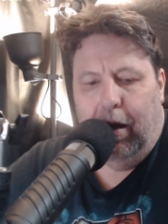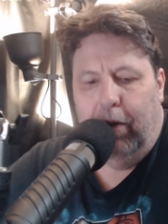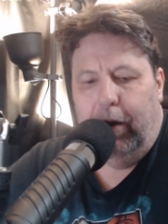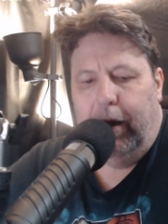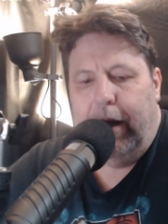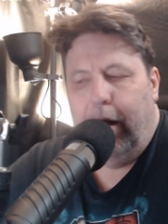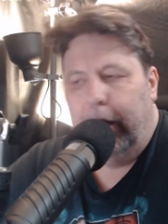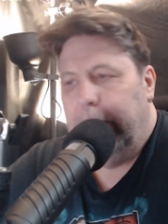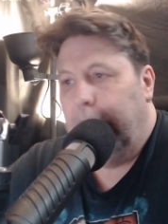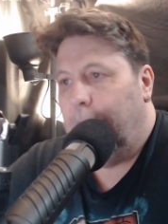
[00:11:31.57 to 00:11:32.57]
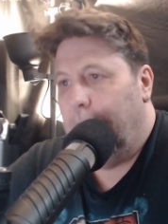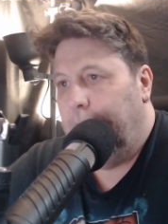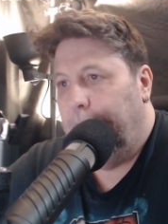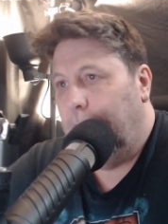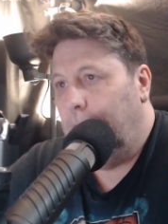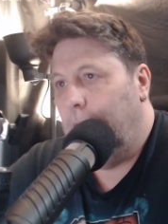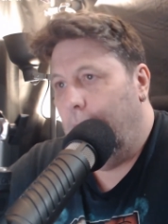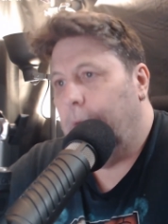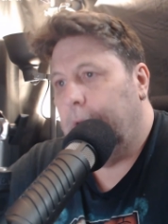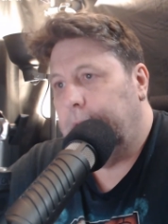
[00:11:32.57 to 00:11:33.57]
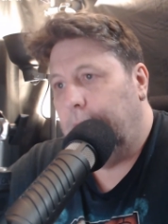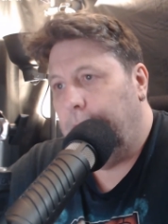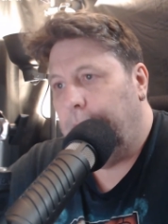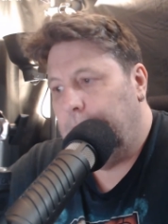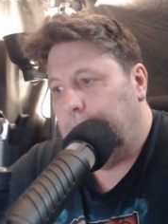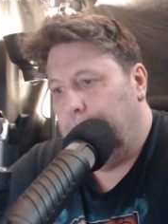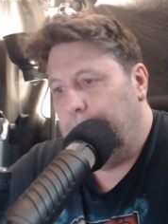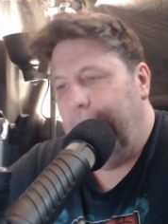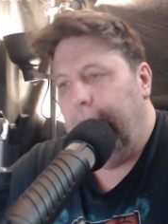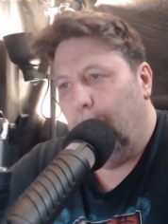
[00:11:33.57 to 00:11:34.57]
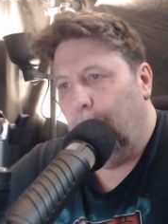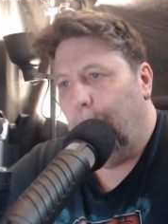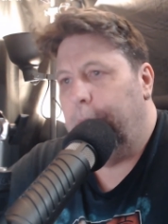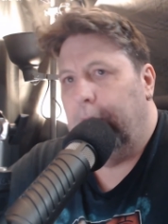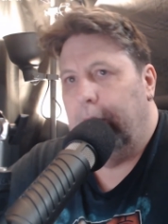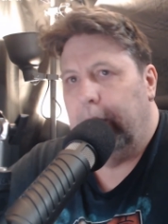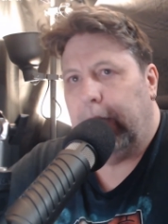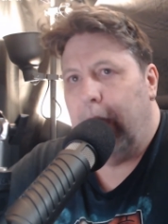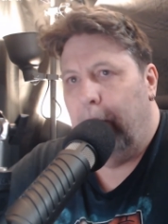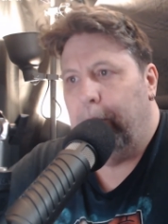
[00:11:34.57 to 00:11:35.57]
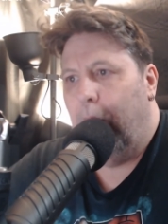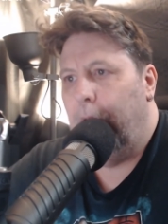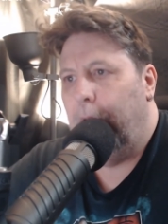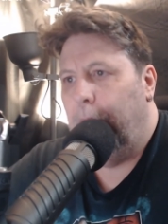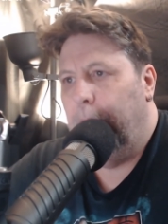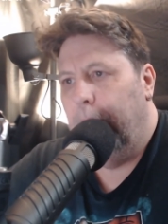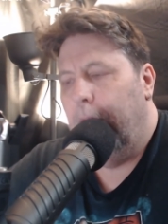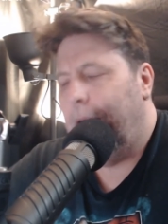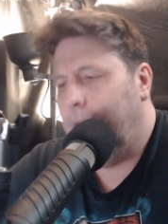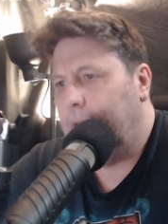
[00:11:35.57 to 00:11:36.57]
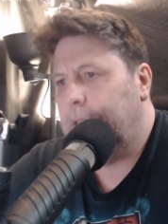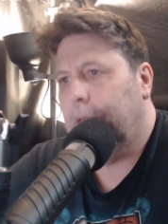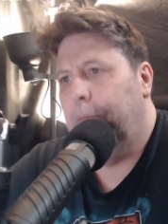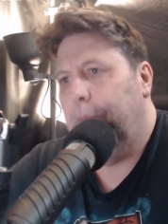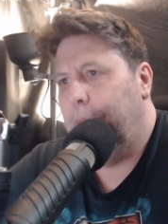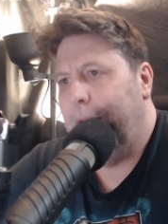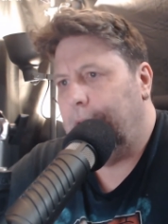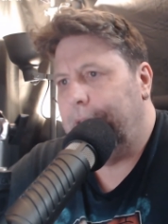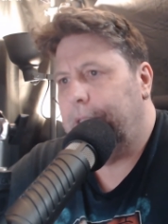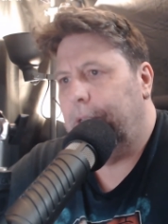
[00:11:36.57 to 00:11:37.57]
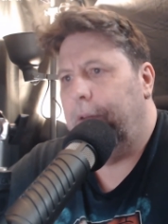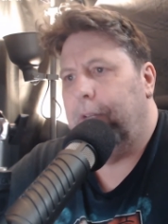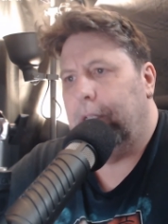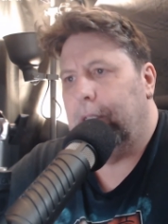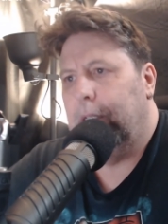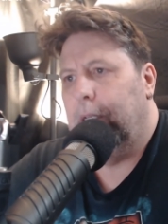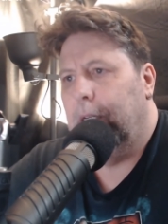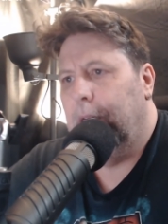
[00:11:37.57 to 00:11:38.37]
I would encourage anyone, if you know a service man or woman that's come home, ask them about their service.